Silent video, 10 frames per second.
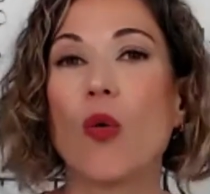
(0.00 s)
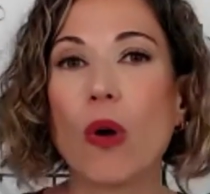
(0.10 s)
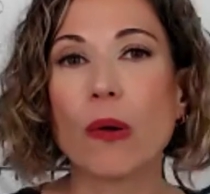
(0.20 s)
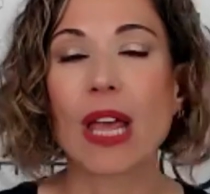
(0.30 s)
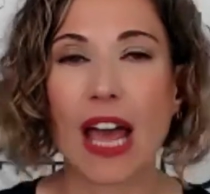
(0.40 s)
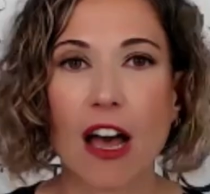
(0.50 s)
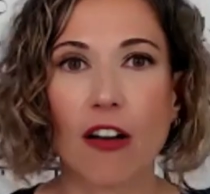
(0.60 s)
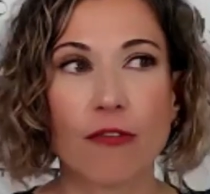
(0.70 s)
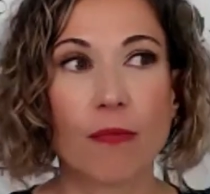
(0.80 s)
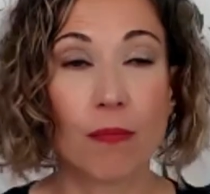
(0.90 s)
when we
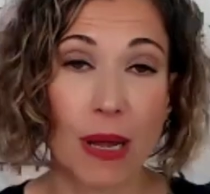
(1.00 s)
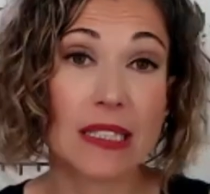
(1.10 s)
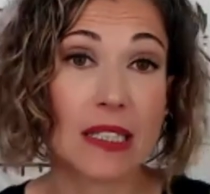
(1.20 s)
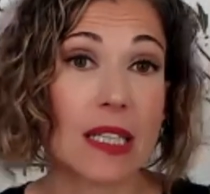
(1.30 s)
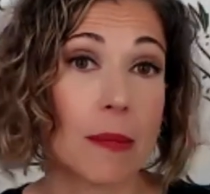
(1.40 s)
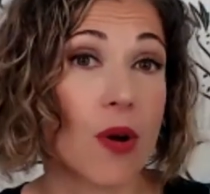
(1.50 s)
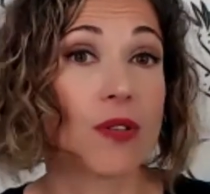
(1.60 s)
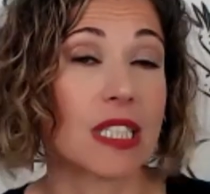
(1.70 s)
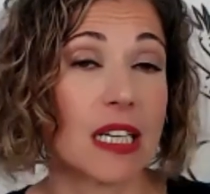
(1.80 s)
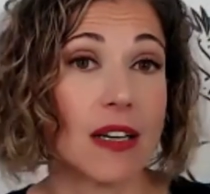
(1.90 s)
have basically
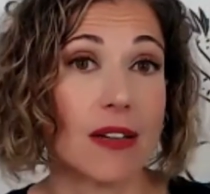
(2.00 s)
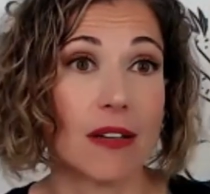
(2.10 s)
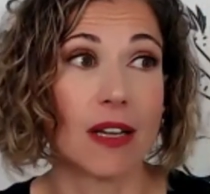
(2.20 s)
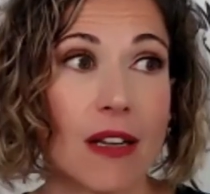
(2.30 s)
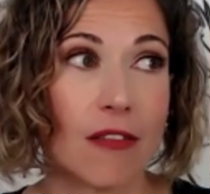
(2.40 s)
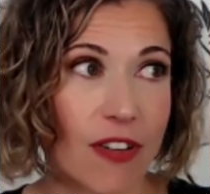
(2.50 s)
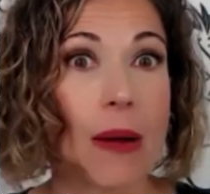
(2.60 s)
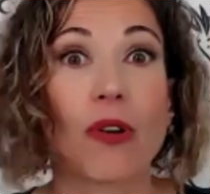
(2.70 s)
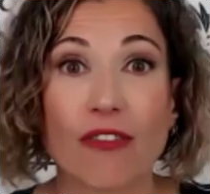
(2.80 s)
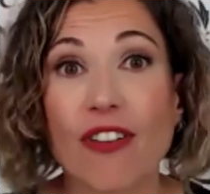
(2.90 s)
protein,
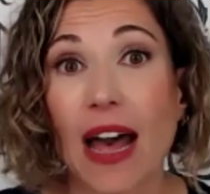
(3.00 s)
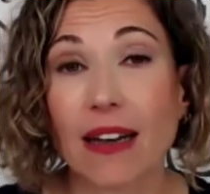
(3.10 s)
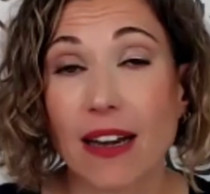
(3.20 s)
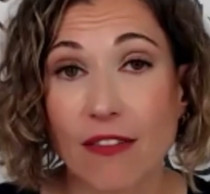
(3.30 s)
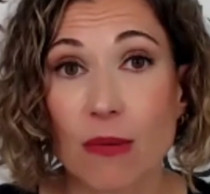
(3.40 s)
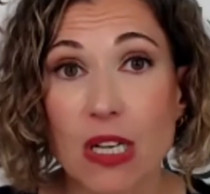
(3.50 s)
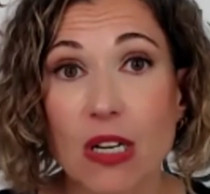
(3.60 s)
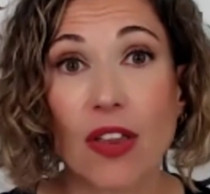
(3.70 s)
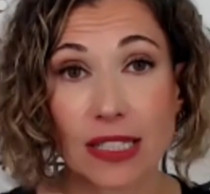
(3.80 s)
fiber, and fat at every meal.